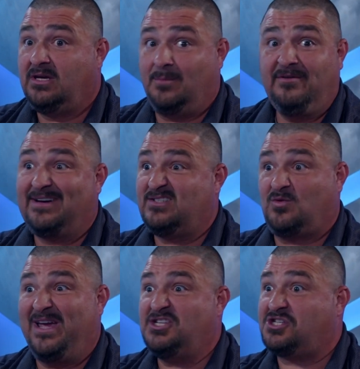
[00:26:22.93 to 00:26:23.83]
it provides
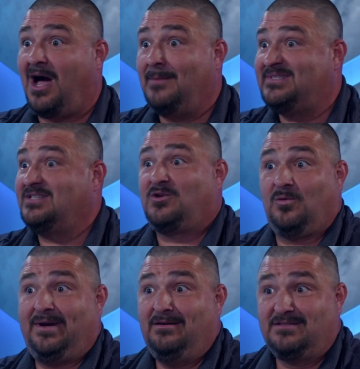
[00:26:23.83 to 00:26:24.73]
great jobs and
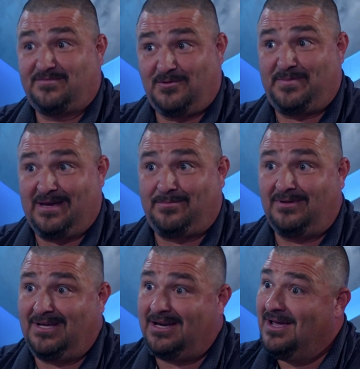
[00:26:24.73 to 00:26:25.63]
careers for
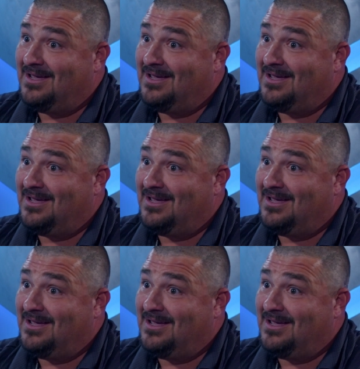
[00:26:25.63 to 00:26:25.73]
people. And,